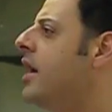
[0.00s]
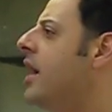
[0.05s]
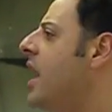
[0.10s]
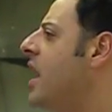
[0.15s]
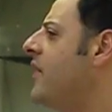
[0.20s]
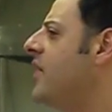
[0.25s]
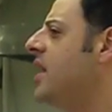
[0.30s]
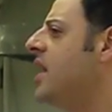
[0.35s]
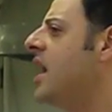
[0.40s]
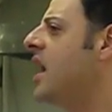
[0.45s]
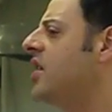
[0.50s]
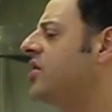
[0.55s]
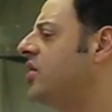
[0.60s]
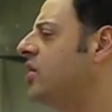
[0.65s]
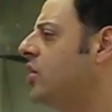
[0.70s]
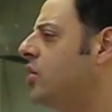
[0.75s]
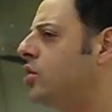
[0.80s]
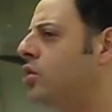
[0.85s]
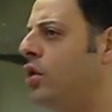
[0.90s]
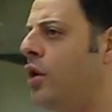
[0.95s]
Everything else
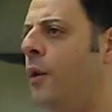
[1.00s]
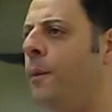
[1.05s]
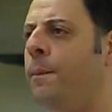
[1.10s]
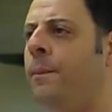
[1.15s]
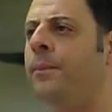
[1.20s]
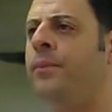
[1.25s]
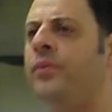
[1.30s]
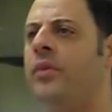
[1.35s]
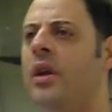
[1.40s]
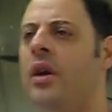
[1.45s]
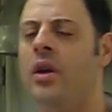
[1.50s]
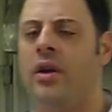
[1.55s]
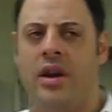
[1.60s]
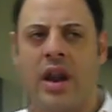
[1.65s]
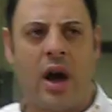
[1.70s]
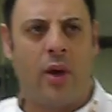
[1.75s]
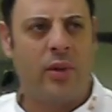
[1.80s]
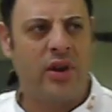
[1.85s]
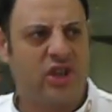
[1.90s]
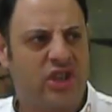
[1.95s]
in the soup,
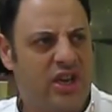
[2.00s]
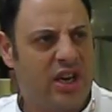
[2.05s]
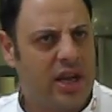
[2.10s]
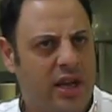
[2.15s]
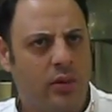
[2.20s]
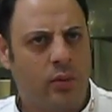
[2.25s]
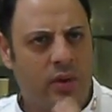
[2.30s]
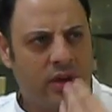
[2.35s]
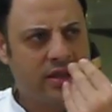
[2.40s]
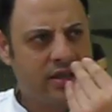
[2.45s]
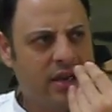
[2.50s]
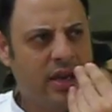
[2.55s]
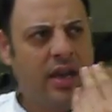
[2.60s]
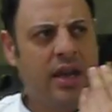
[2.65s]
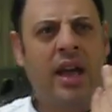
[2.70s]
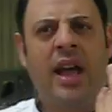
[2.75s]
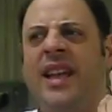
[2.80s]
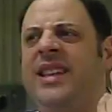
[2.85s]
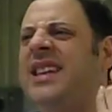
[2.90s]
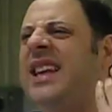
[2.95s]
now we see it, we
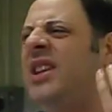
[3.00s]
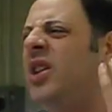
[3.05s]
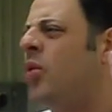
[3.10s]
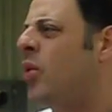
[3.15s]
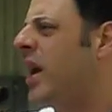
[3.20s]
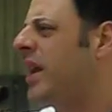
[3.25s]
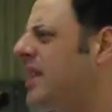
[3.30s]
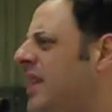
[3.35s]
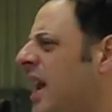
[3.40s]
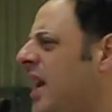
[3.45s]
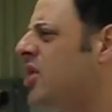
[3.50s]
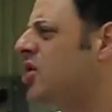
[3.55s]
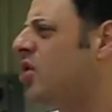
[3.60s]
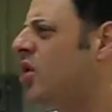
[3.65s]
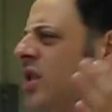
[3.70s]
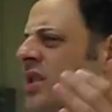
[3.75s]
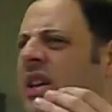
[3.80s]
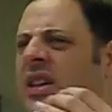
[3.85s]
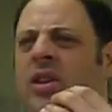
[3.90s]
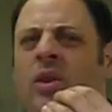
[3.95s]
see it's at the right texture,
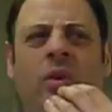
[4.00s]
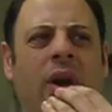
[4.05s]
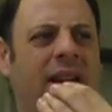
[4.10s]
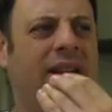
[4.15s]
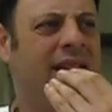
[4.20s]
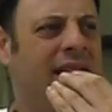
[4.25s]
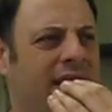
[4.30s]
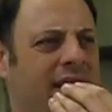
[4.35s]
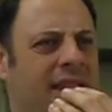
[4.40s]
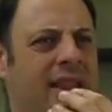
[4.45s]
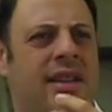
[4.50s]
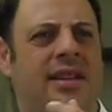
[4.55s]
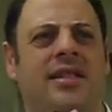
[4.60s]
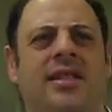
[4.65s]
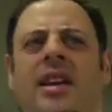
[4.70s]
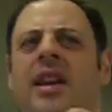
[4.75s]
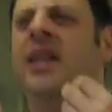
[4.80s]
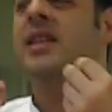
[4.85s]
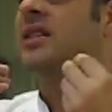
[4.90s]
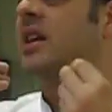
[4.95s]
it's at the right thickness,
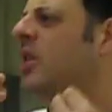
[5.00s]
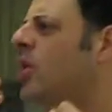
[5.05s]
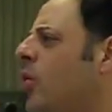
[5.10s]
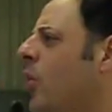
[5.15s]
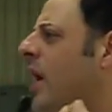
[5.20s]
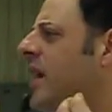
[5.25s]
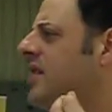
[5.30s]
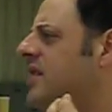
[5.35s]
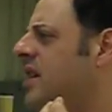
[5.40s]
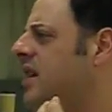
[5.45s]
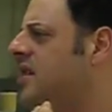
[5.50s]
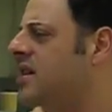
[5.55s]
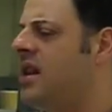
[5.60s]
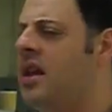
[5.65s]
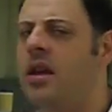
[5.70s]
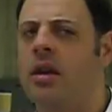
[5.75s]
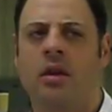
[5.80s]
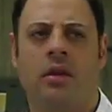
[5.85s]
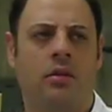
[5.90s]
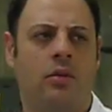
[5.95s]
it's at the right seasoning,
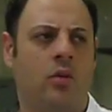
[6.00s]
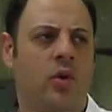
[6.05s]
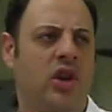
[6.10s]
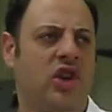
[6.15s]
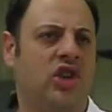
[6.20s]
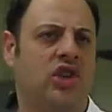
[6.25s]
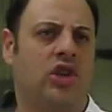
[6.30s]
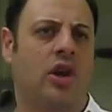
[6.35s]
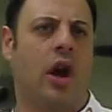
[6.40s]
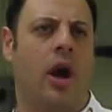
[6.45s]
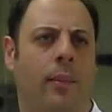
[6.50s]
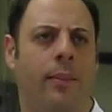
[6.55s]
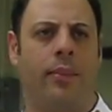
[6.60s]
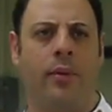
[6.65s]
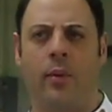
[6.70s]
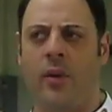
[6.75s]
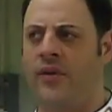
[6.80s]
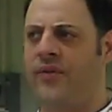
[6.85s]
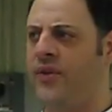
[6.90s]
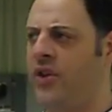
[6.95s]
we stop.
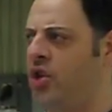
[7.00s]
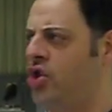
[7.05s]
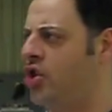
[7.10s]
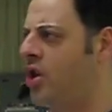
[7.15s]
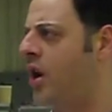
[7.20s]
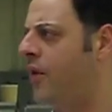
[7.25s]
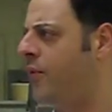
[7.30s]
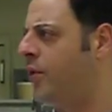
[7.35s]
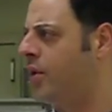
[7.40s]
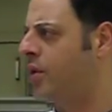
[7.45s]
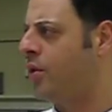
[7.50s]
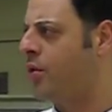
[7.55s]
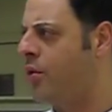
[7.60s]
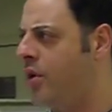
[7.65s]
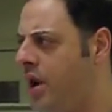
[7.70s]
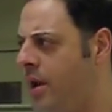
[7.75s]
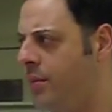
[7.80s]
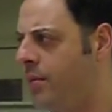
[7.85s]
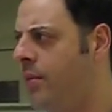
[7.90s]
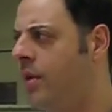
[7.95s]
We finish it off with
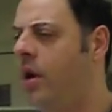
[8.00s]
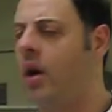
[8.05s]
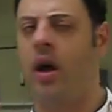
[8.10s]
cream.